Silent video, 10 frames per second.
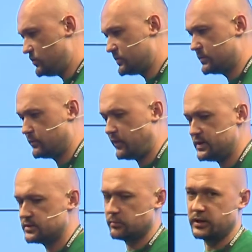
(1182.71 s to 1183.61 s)

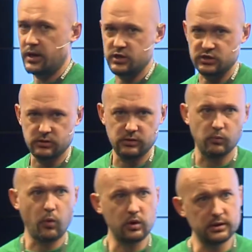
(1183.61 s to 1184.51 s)
user-facing application, in
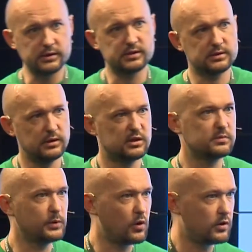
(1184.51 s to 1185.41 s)
wallets,
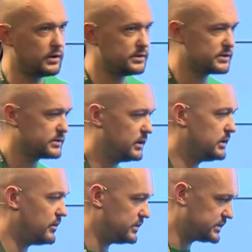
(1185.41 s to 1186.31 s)
explorers, and
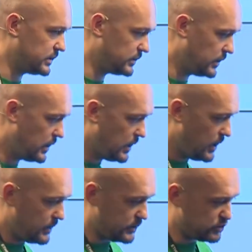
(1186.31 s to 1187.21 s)
everything.
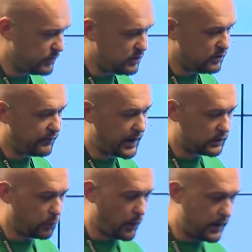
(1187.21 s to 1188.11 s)
There should be a
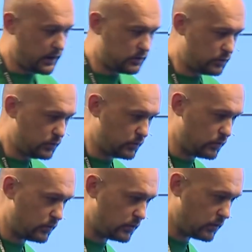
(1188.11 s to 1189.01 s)
unified way
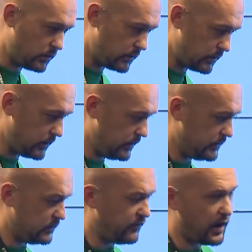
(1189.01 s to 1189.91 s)
to
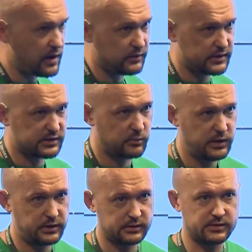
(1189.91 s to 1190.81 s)
identify all these
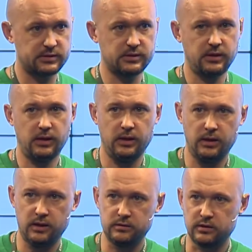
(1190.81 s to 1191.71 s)
Orbiters
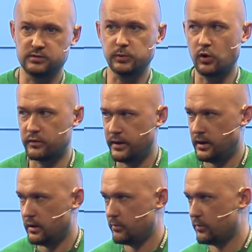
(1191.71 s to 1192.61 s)
and explore
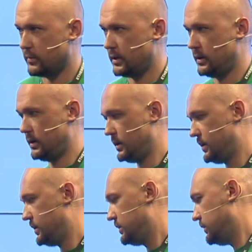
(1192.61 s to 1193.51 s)
them
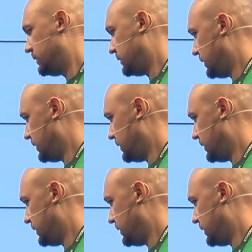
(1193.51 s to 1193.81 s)
and